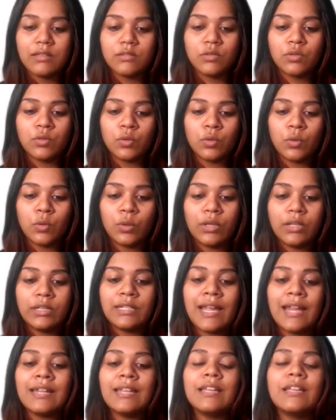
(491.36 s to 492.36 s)
So
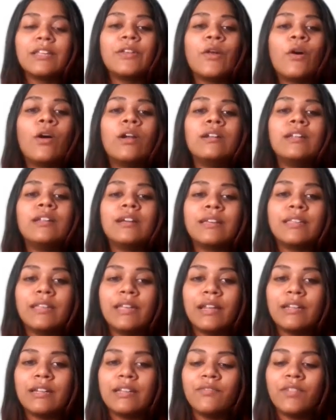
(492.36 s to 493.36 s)
that ignored the
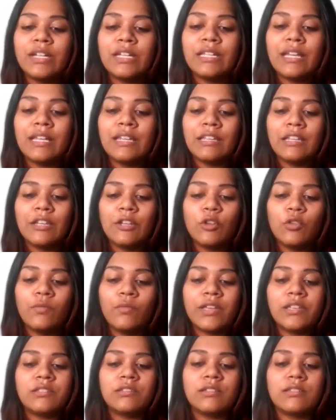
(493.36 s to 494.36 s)
creativity and
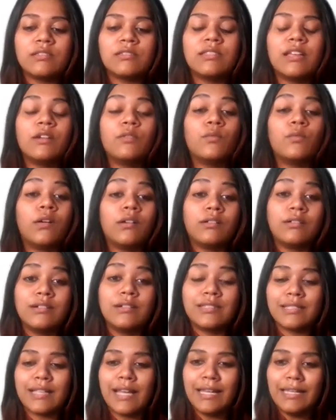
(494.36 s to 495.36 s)
innovations that
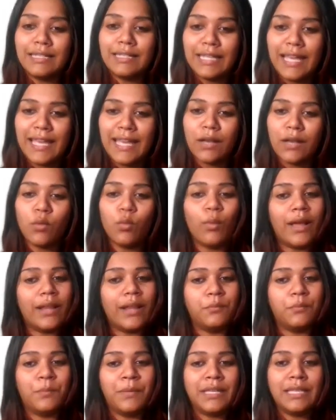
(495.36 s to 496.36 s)
workers can take
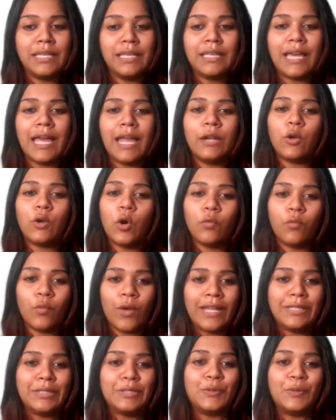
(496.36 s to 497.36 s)
while being and or
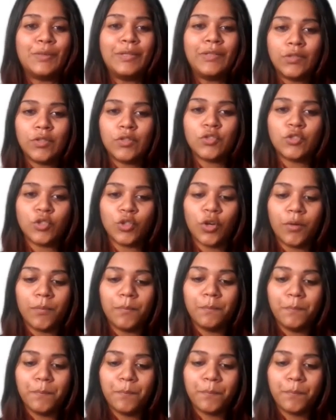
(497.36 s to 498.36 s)
while doing the job.